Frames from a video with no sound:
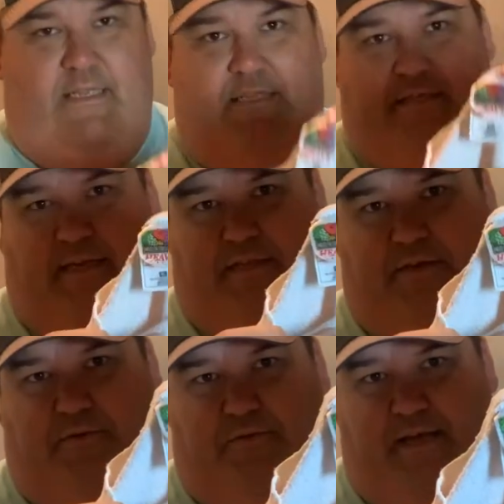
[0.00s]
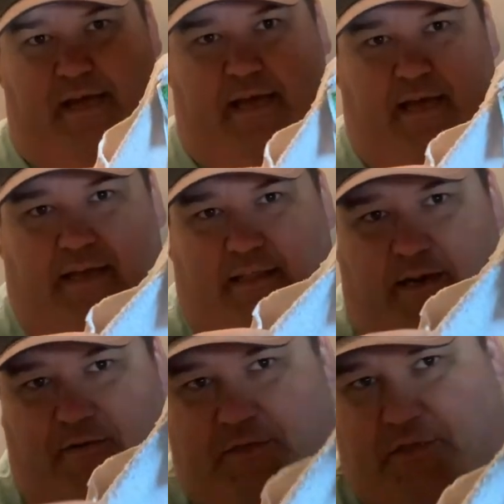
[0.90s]
It's got the old tag that
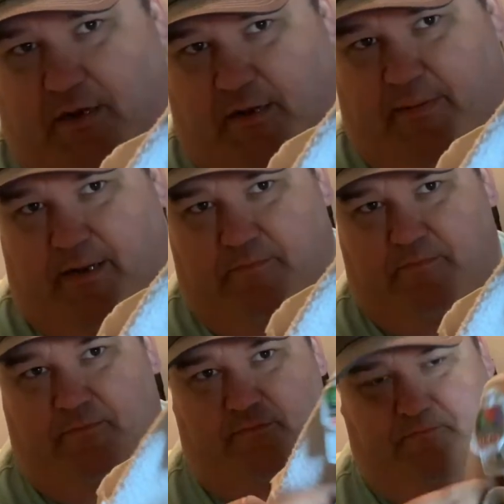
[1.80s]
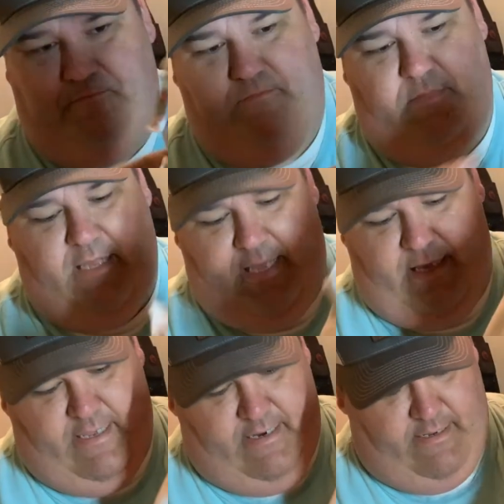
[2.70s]
I always talk about
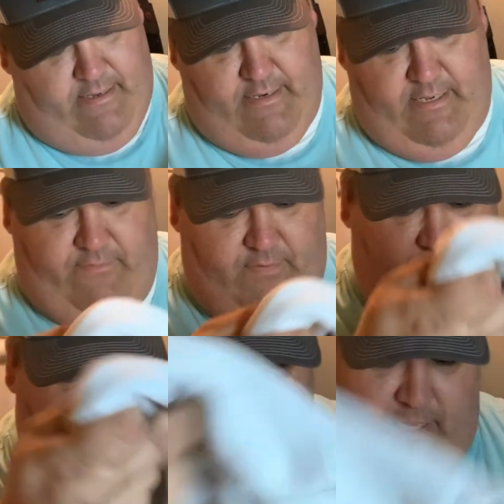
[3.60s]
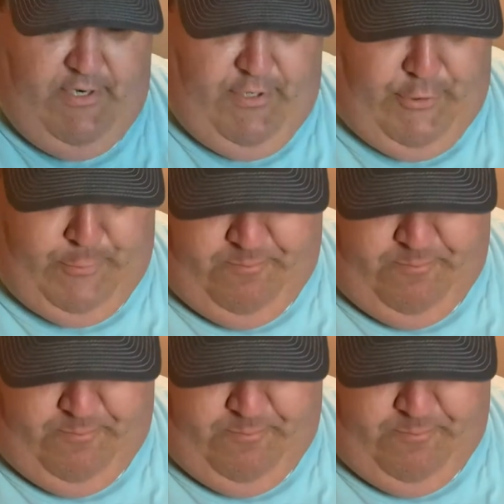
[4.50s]
and uh, even the year.